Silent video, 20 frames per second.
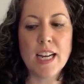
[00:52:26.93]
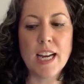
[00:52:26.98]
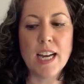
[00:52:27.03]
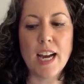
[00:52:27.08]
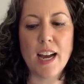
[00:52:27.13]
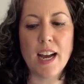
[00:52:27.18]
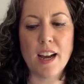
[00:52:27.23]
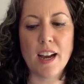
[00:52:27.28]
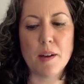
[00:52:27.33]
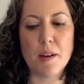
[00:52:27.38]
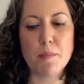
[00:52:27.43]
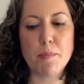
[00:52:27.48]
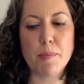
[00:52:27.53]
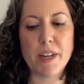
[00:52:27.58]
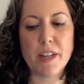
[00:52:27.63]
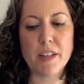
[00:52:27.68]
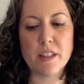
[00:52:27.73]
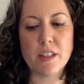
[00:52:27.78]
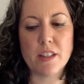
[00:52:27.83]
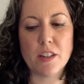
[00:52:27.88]

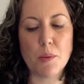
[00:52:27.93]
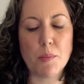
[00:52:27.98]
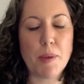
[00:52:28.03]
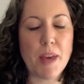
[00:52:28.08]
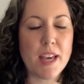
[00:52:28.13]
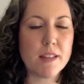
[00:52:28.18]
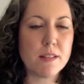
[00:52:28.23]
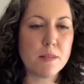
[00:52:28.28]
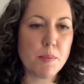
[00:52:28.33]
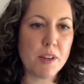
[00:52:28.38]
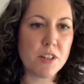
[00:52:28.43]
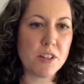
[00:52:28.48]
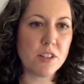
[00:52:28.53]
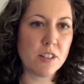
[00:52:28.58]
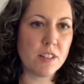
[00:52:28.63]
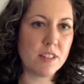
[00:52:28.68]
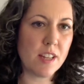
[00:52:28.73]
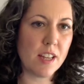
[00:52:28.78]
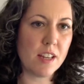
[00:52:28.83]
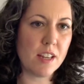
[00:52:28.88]
but pay special
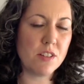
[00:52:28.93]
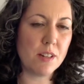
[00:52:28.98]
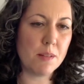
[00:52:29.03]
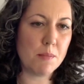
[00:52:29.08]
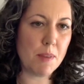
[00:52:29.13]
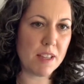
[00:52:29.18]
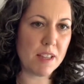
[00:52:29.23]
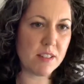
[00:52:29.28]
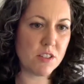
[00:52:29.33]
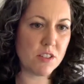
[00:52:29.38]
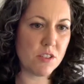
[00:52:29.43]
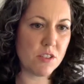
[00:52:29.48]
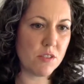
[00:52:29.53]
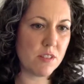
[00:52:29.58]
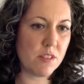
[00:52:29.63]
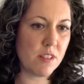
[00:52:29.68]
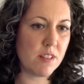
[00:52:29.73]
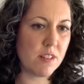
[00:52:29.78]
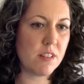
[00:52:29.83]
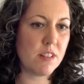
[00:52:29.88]
attention in
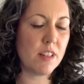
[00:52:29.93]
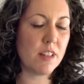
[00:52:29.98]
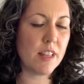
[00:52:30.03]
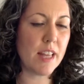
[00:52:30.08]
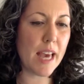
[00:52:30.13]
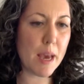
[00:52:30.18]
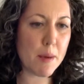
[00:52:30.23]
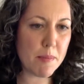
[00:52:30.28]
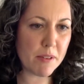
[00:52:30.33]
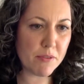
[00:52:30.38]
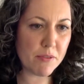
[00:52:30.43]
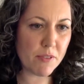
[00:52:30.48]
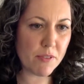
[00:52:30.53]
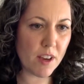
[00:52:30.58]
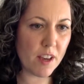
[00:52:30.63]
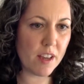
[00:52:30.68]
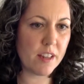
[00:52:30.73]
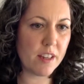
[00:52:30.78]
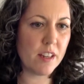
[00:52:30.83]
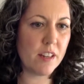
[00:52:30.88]
Massachusetts to the Emma
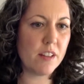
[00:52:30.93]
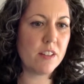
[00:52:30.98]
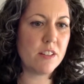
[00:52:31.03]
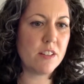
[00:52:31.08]
Fund,